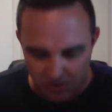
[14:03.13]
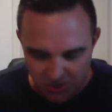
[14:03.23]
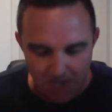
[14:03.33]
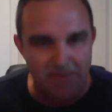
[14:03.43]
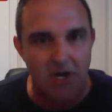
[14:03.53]

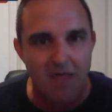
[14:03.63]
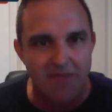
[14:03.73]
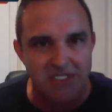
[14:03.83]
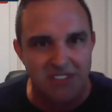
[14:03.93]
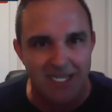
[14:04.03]
jumping
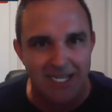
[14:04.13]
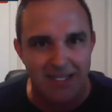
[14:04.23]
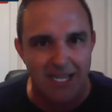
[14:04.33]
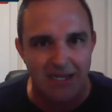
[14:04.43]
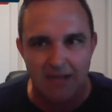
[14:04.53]
on this
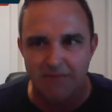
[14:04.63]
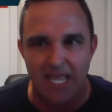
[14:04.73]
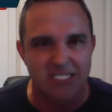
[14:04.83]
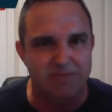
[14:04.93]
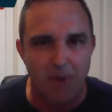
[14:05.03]
thing and
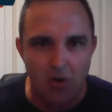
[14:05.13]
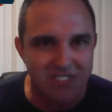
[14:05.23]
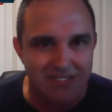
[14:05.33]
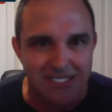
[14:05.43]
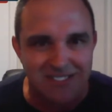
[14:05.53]

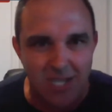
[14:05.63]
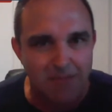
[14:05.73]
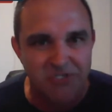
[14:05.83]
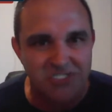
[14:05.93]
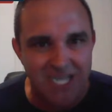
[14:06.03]
exposing this
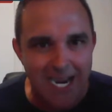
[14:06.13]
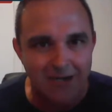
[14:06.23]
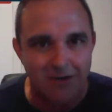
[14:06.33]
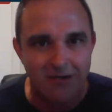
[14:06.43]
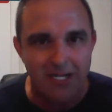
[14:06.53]
double
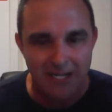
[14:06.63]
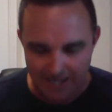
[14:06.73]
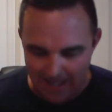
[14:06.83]
standard